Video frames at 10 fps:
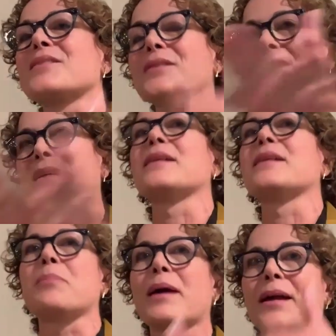to
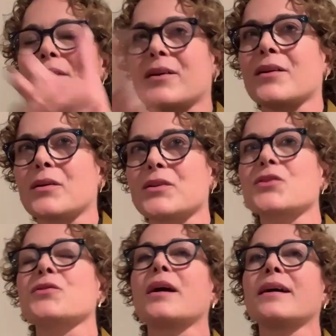get better or
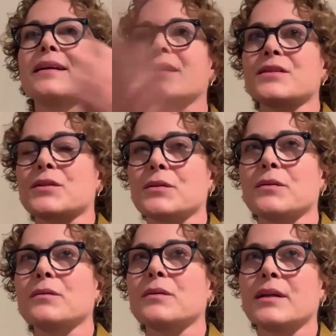trying
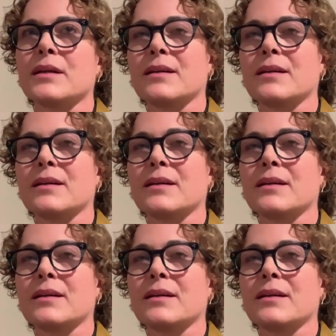to